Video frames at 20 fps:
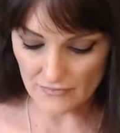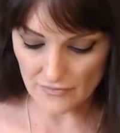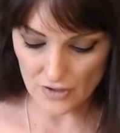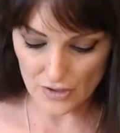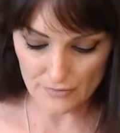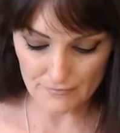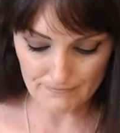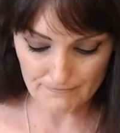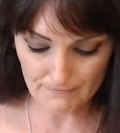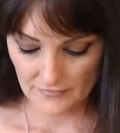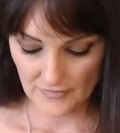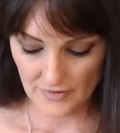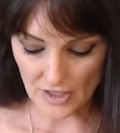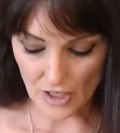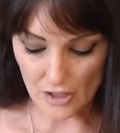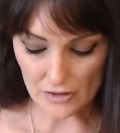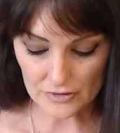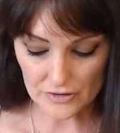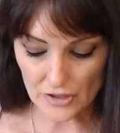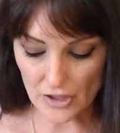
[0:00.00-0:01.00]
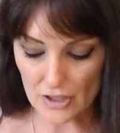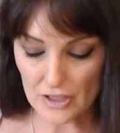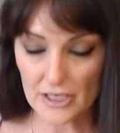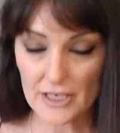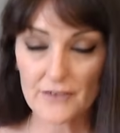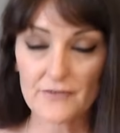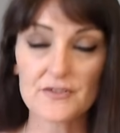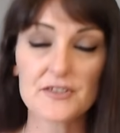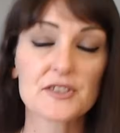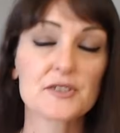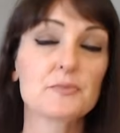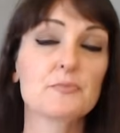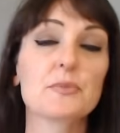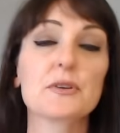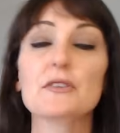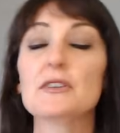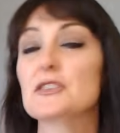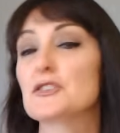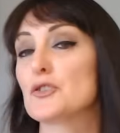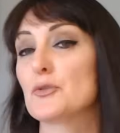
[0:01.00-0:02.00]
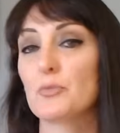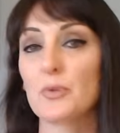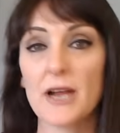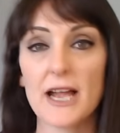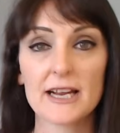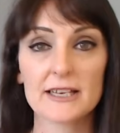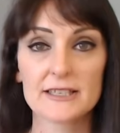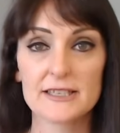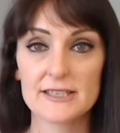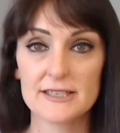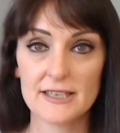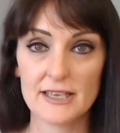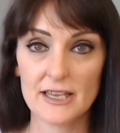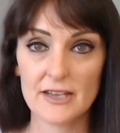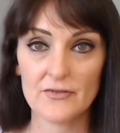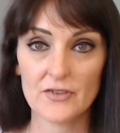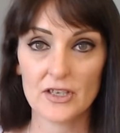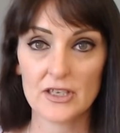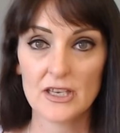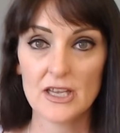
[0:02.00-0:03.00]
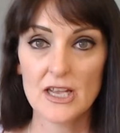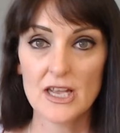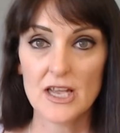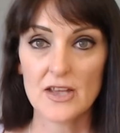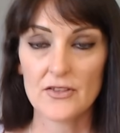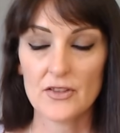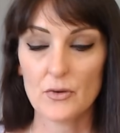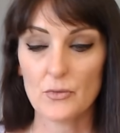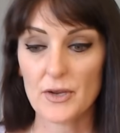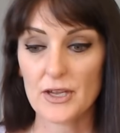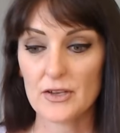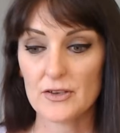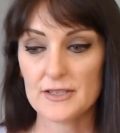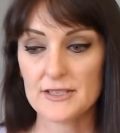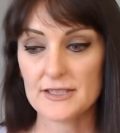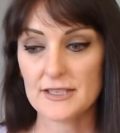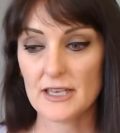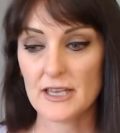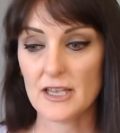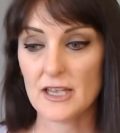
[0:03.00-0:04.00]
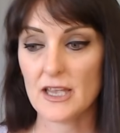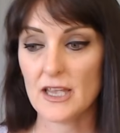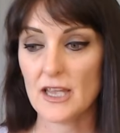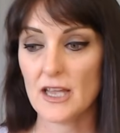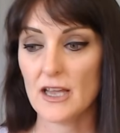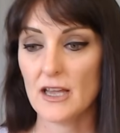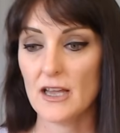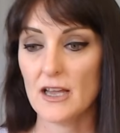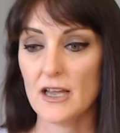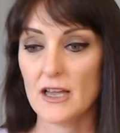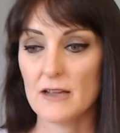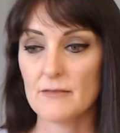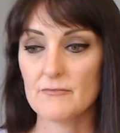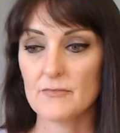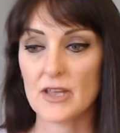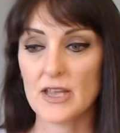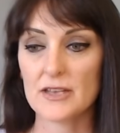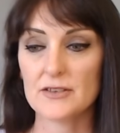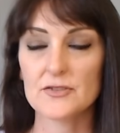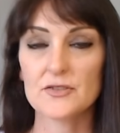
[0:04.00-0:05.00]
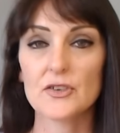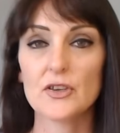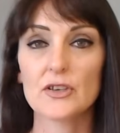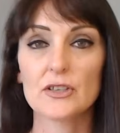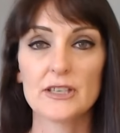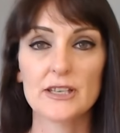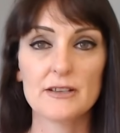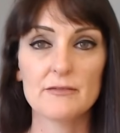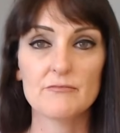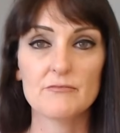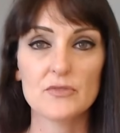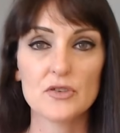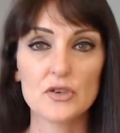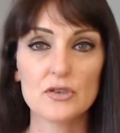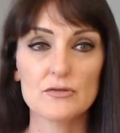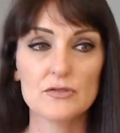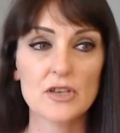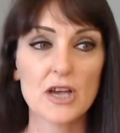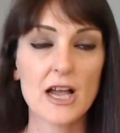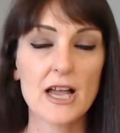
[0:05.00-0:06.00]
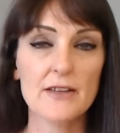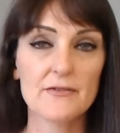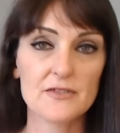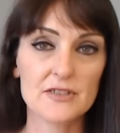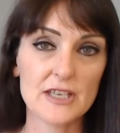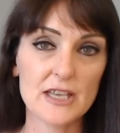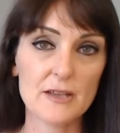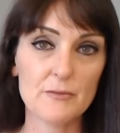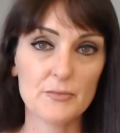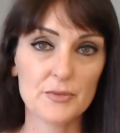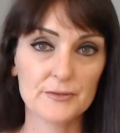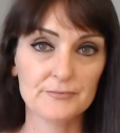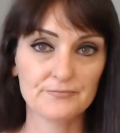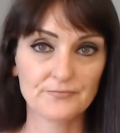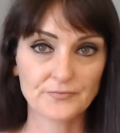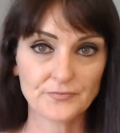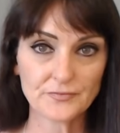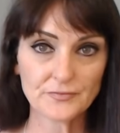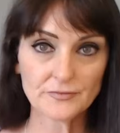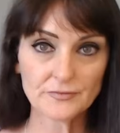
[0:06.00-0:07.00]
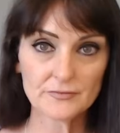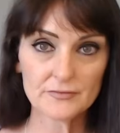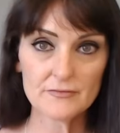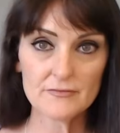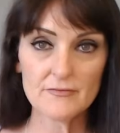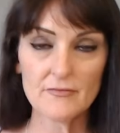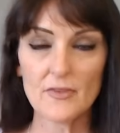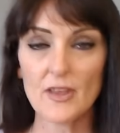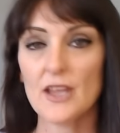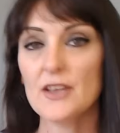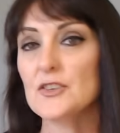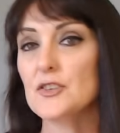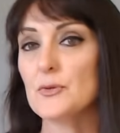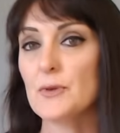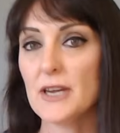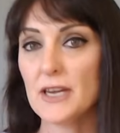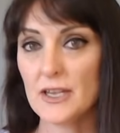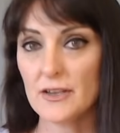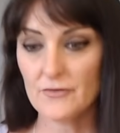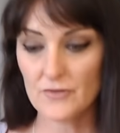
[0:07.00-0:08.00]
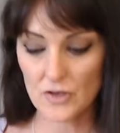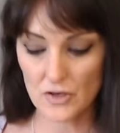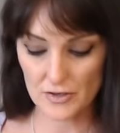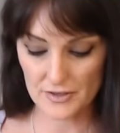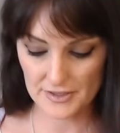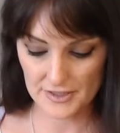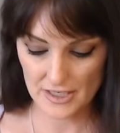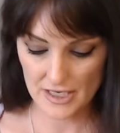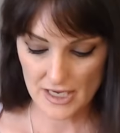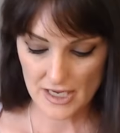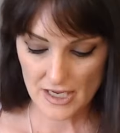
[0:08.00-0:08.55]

of a alternative spiritual practice even that we could see here um, and certainly you know dive deep into any of those